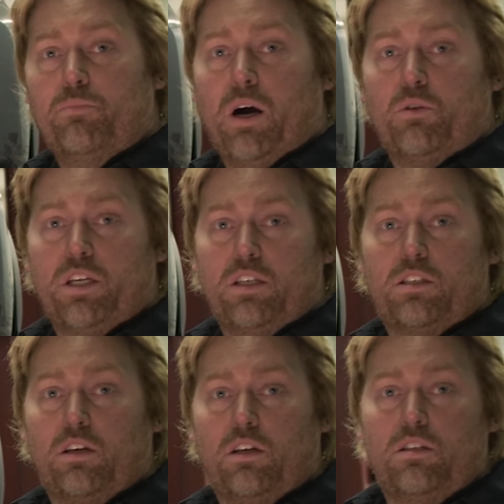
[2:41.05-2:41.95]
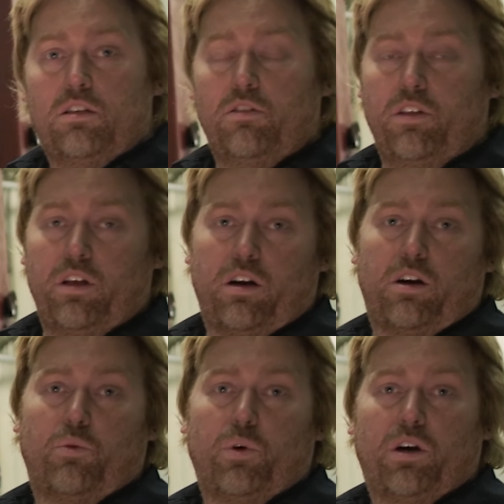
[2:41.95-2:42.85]
mounting studs that
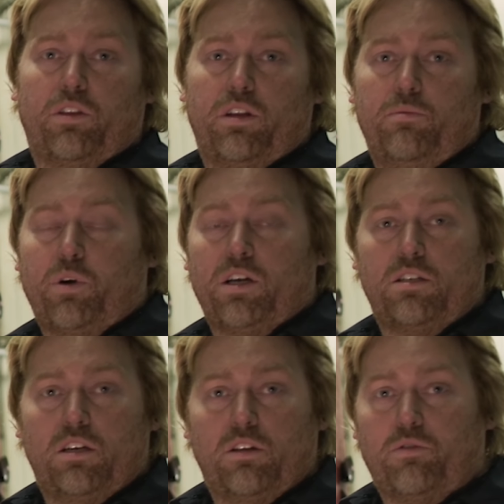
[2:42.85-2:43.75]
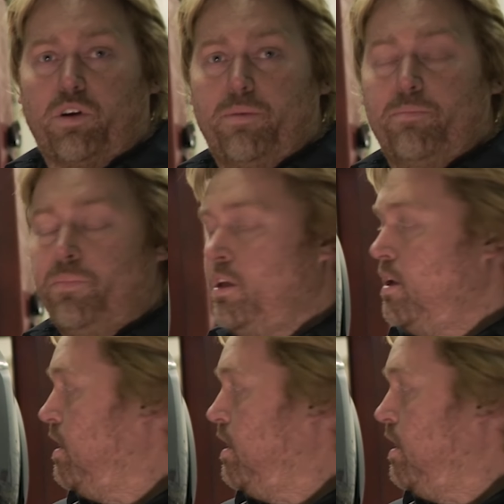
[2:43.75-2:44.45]
are welded, pressed into the frame,